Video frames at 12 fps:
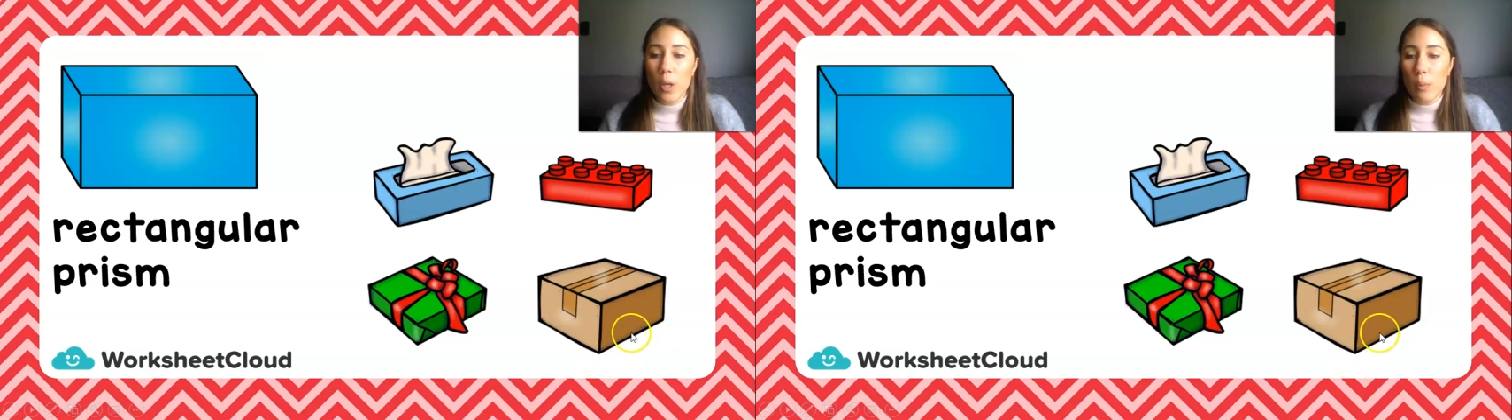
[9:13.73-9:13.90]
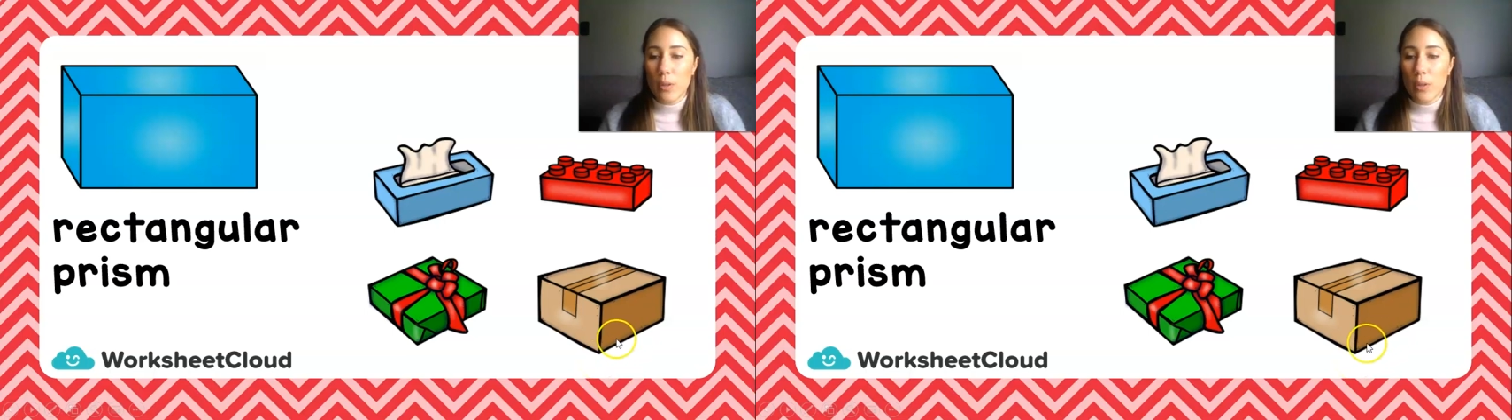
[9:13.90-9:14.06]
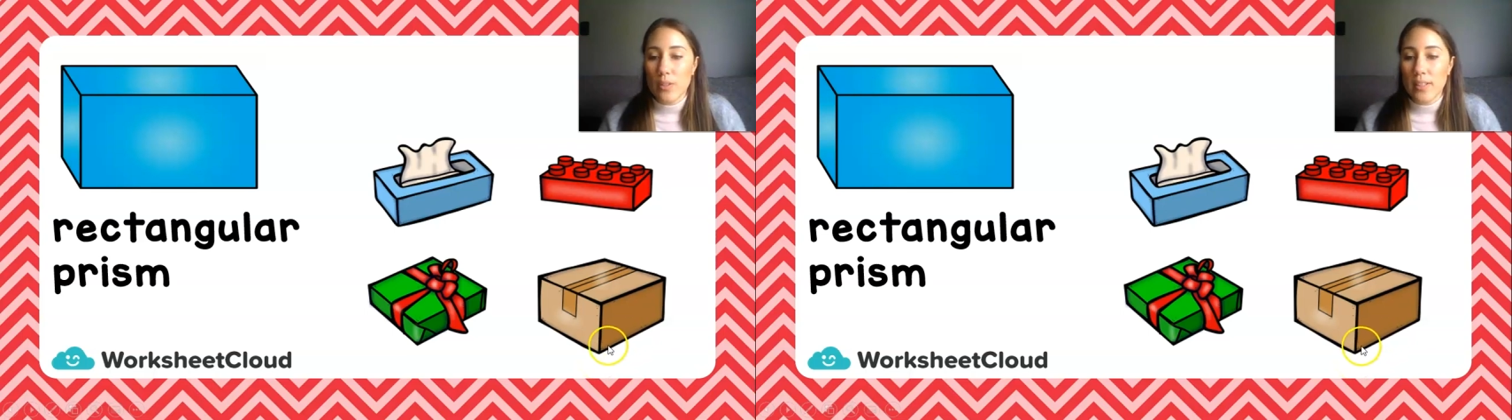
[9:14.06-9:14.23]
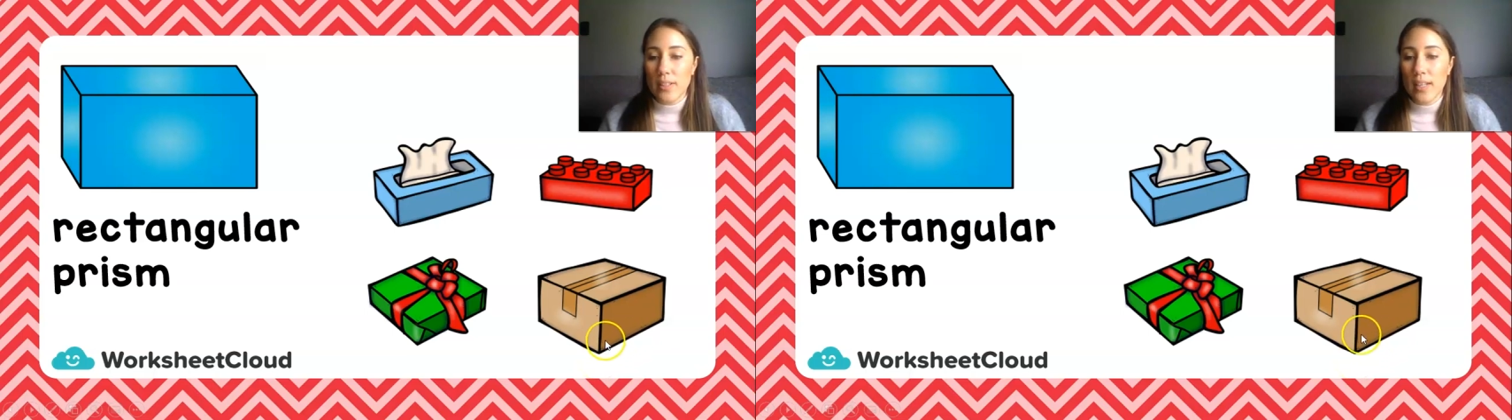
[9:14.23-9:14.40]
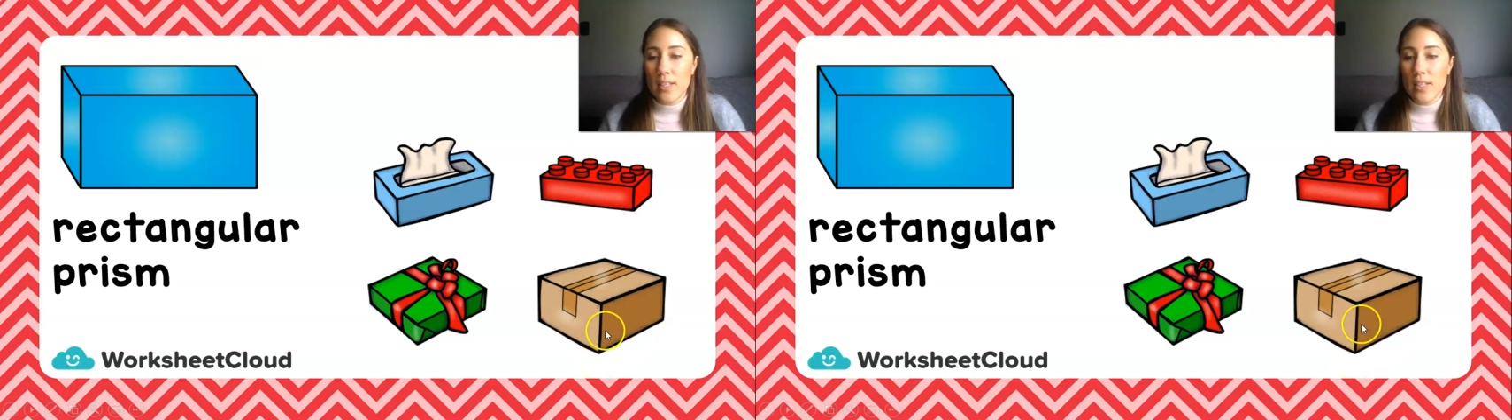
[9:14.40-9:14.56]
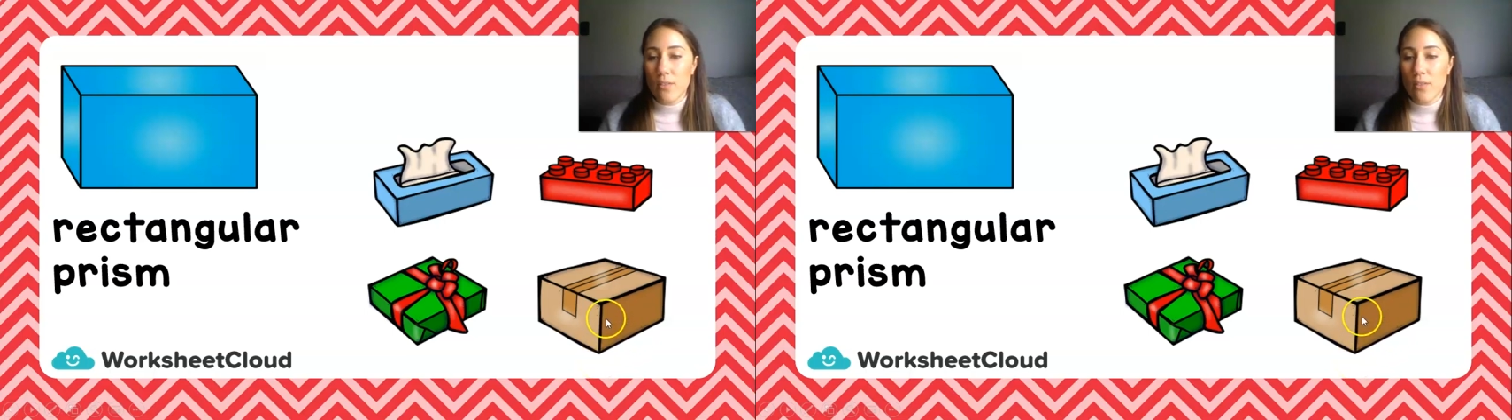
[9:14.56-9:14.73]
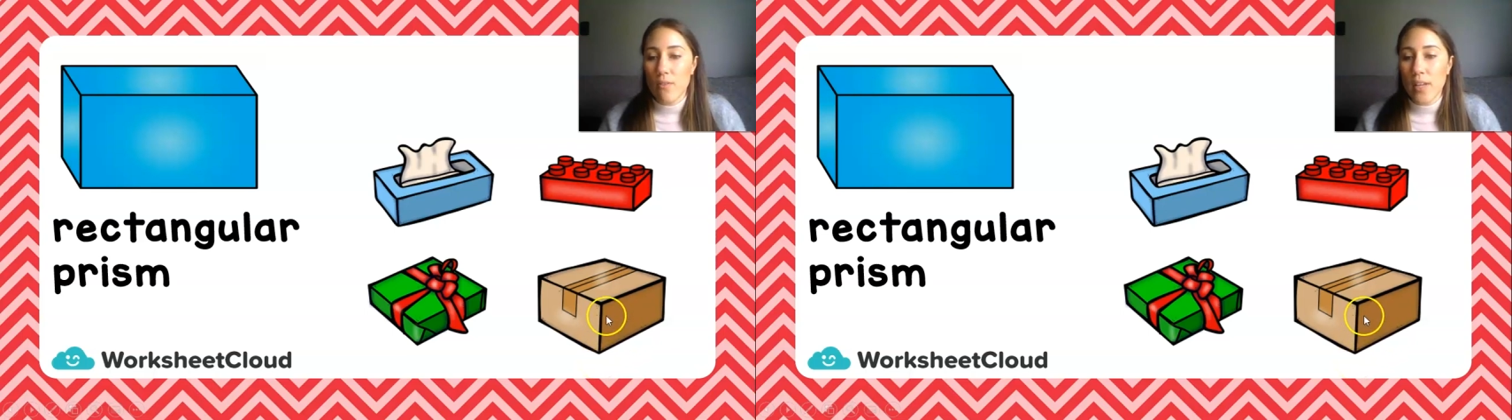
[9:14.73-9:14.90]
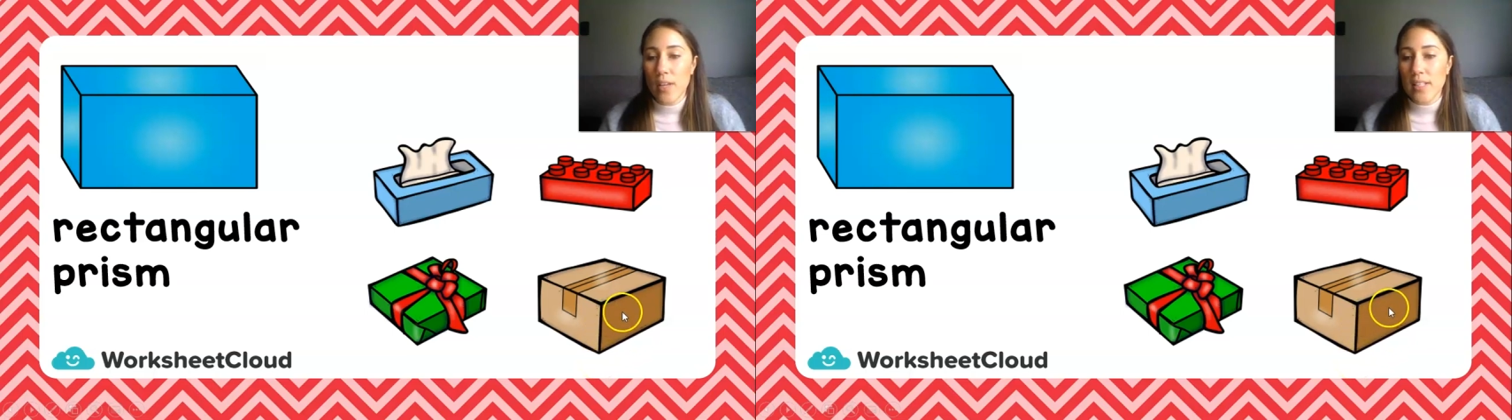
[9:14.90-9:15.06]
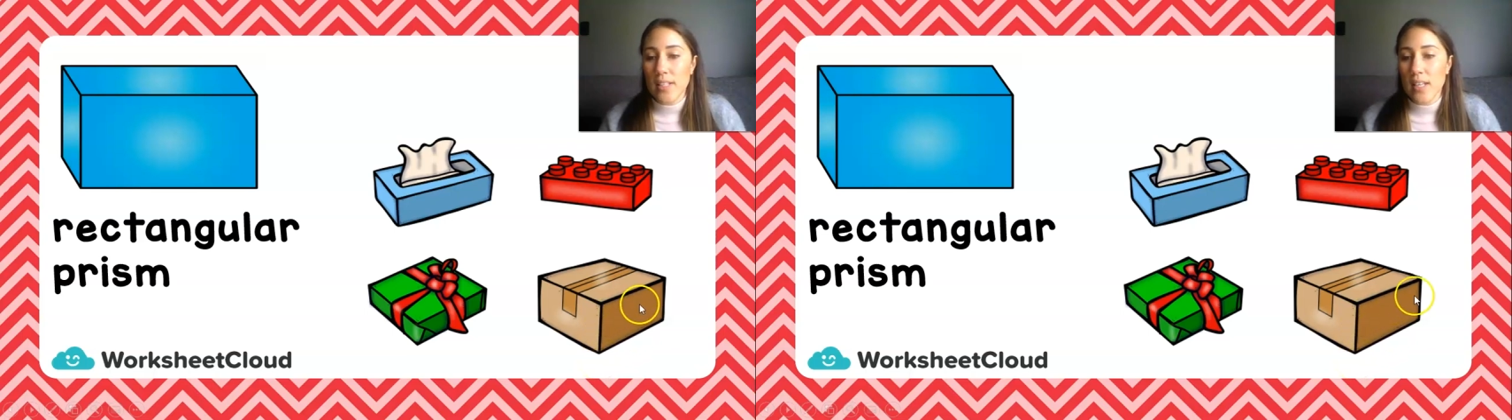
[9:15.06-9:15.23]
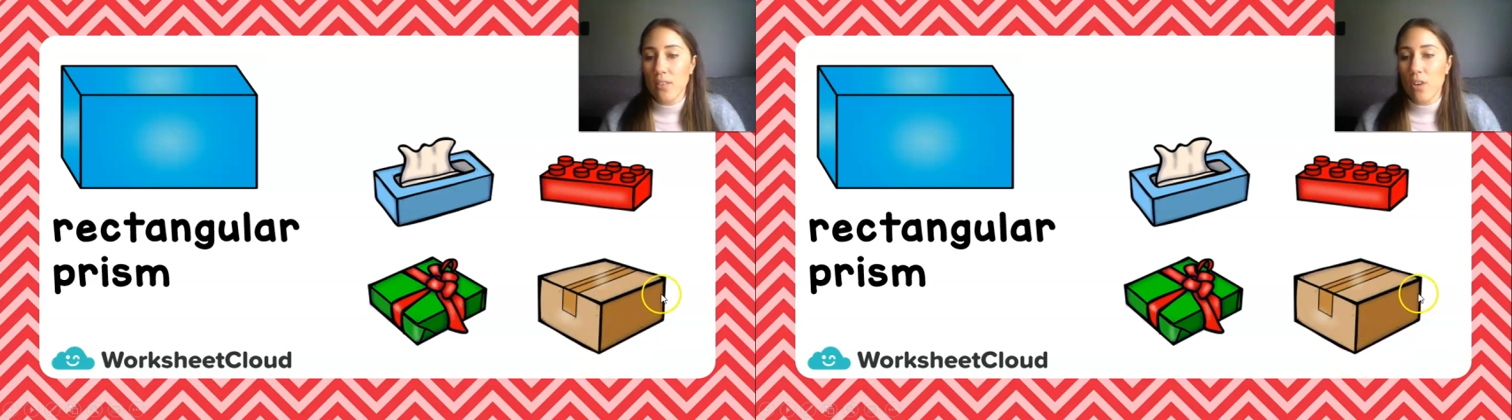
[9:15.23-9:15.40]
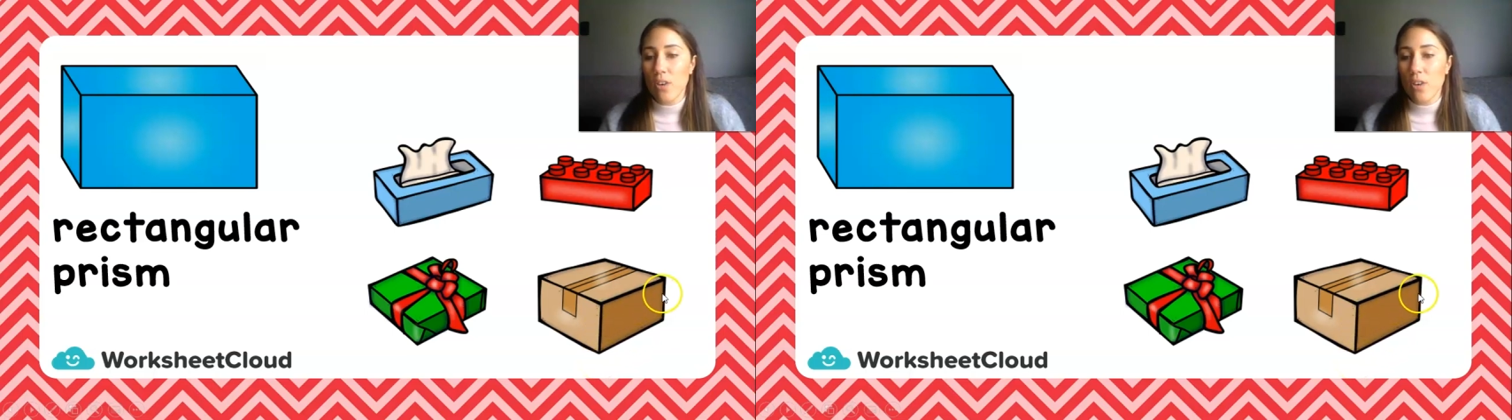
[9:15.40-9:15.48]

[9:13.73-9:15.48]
because here is a rectangle